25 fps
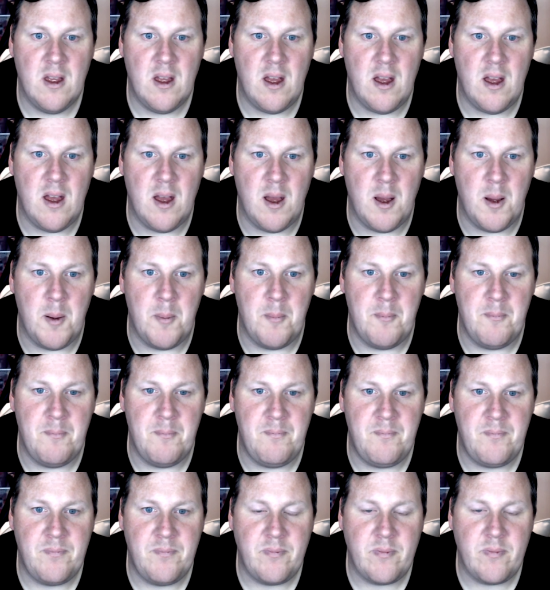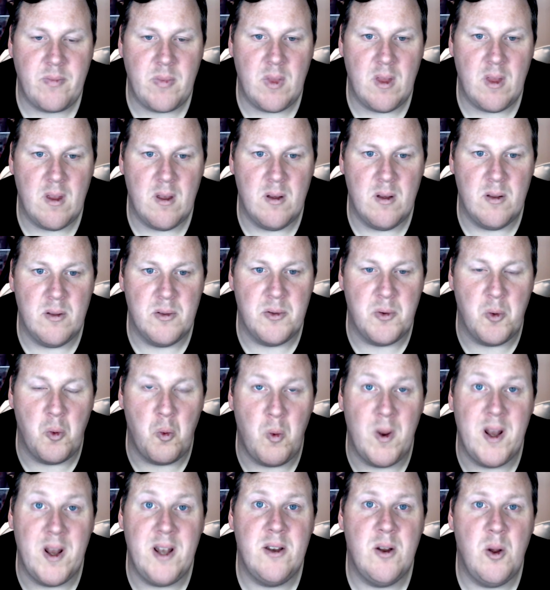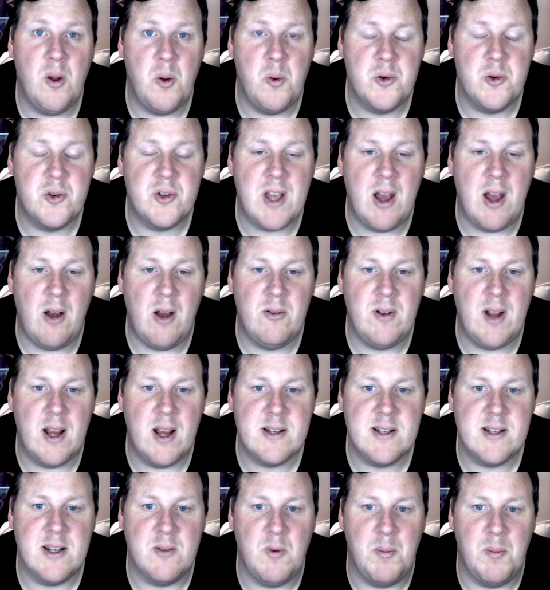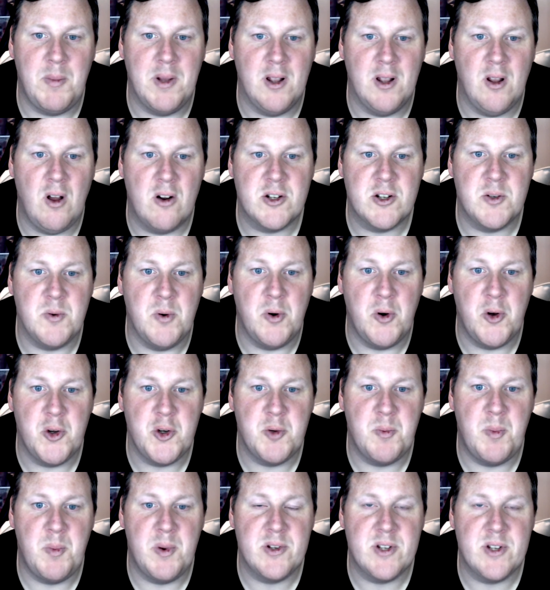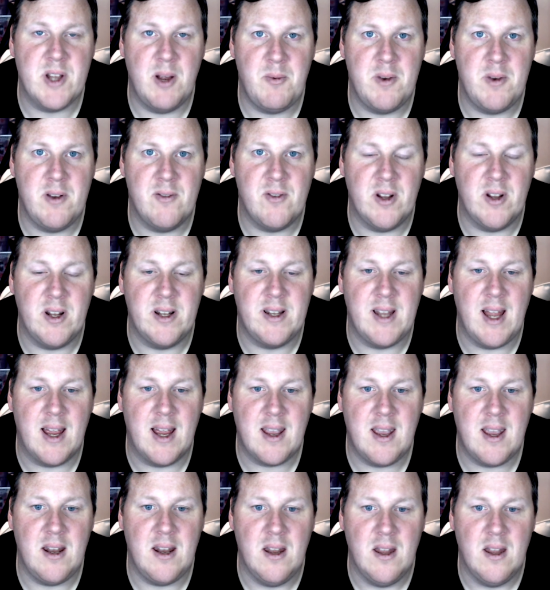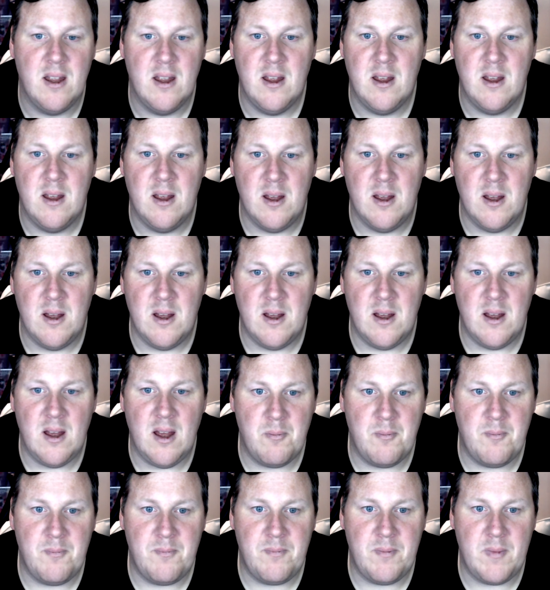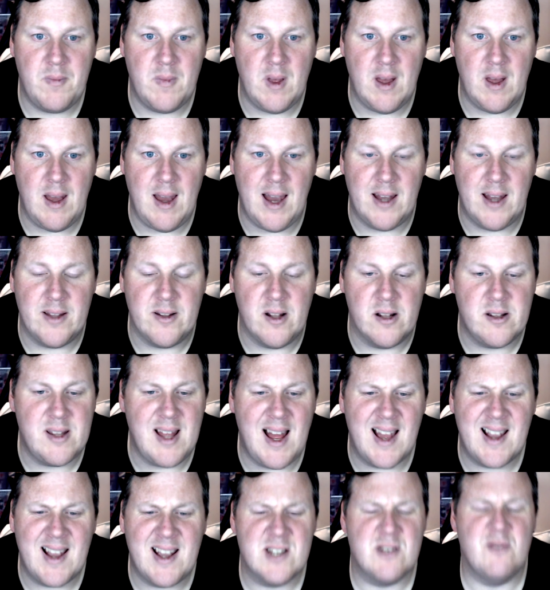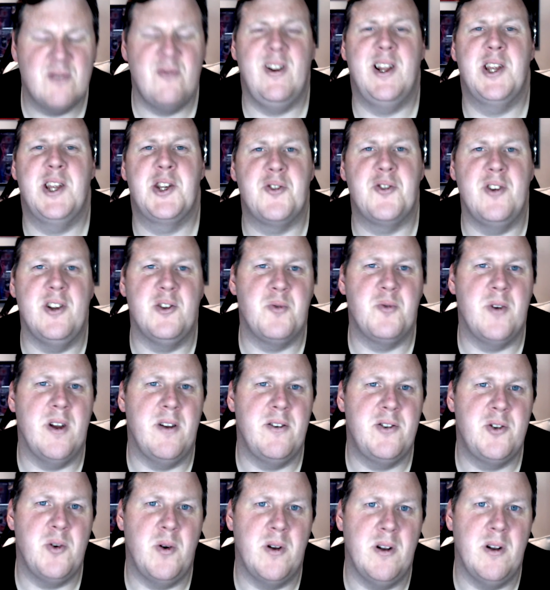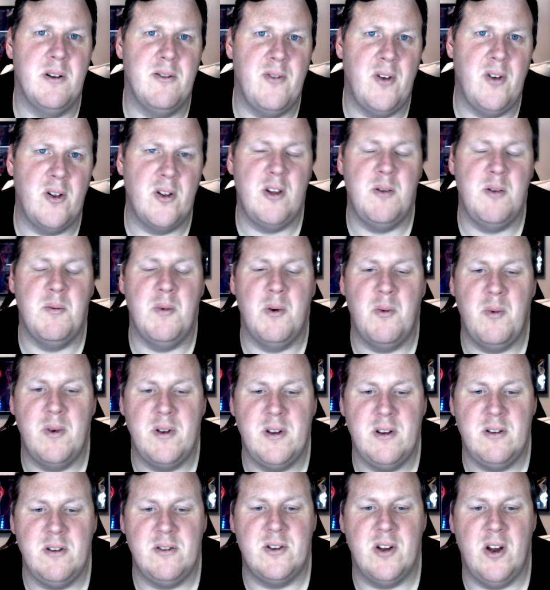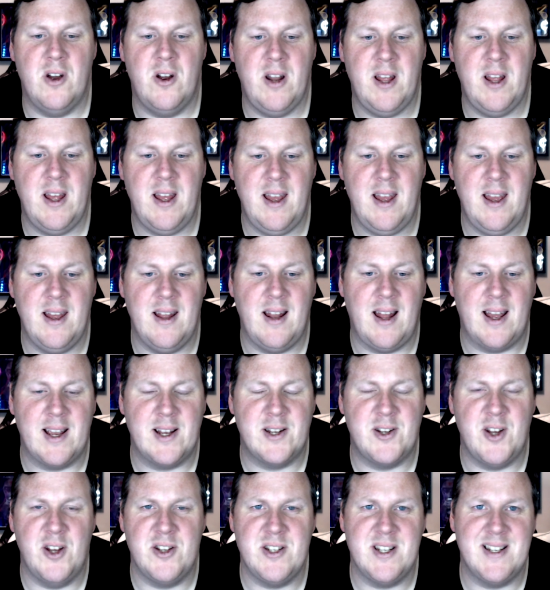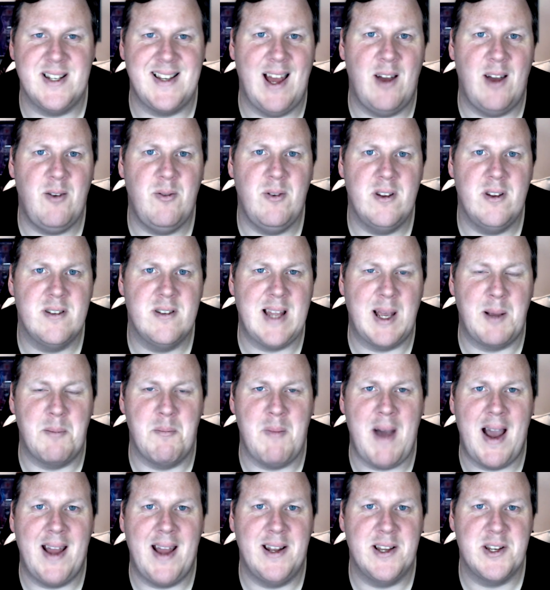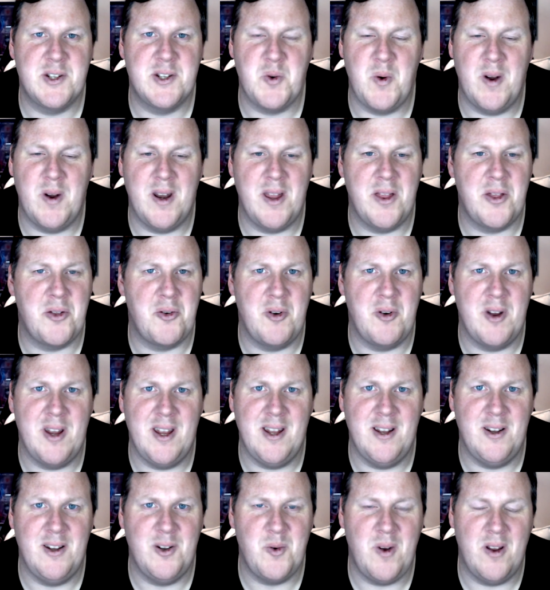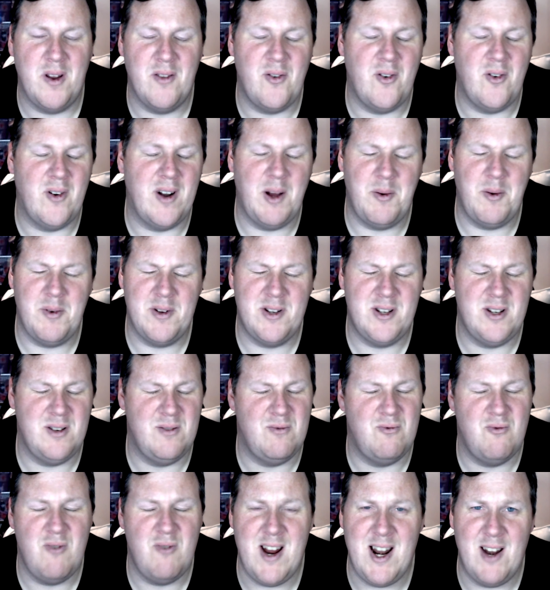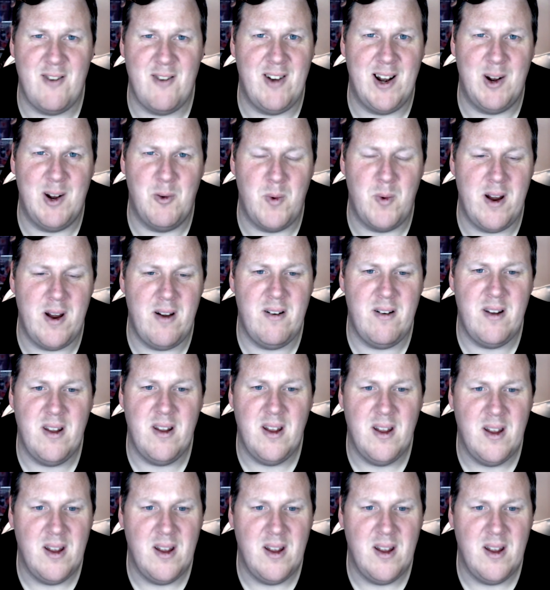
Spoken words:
The Windows sound actually will be locked to 100% when you've got the DAC in, and the DAC is a really strange way of showing the volume. When you turn it, it like turns it down. It's like minus 23 and 24 now, which is really, really weird.